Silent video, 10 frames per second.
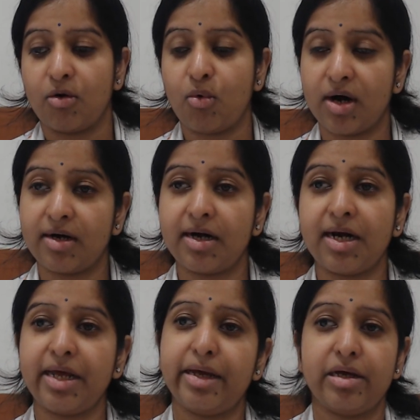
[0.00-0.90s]

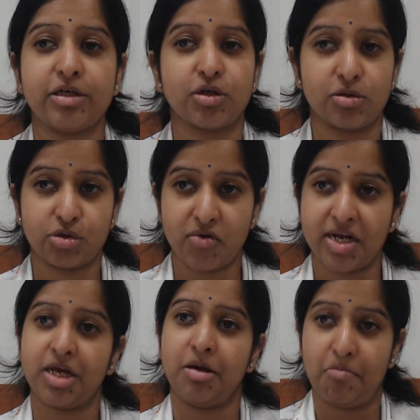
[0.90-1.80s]
Quantity is also
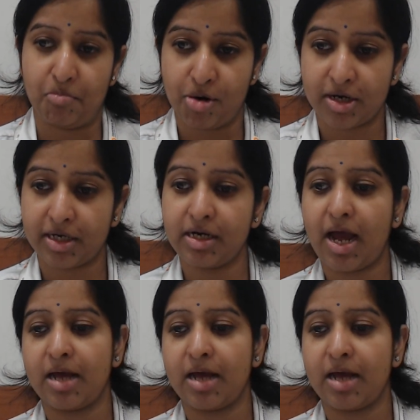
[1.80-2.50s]
very important,